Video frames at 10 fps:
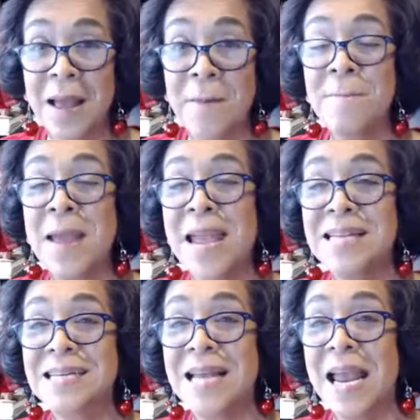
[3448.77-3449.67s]
Make
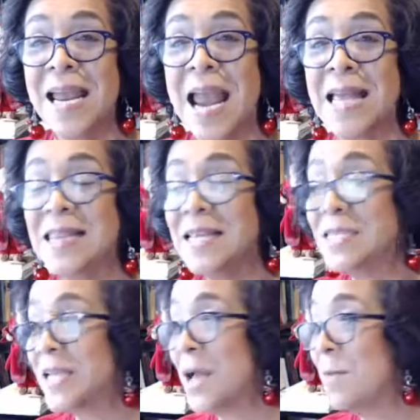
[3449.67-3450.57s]
today and
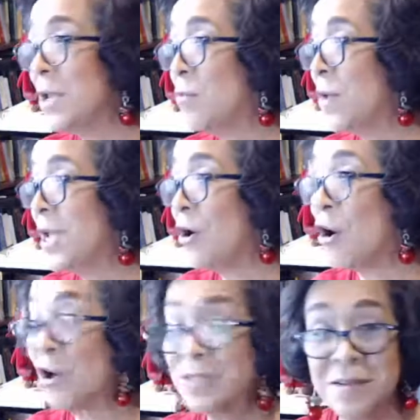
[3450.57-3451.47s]
this coming week
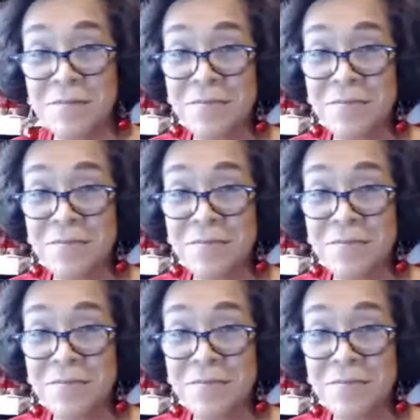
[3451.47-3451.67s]
awesome.